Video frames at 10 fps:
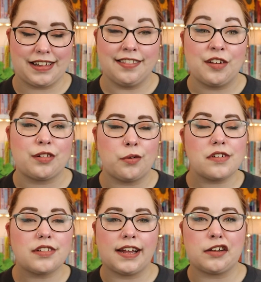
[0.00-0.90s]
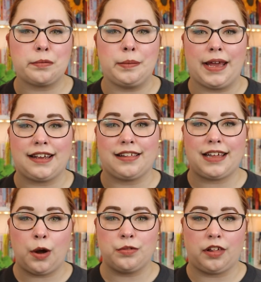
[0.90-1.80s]
And they're so excited to be back as
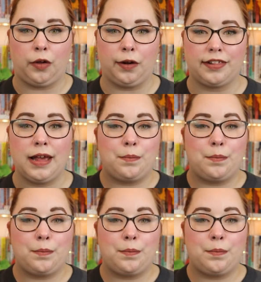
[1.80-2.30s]
counselors,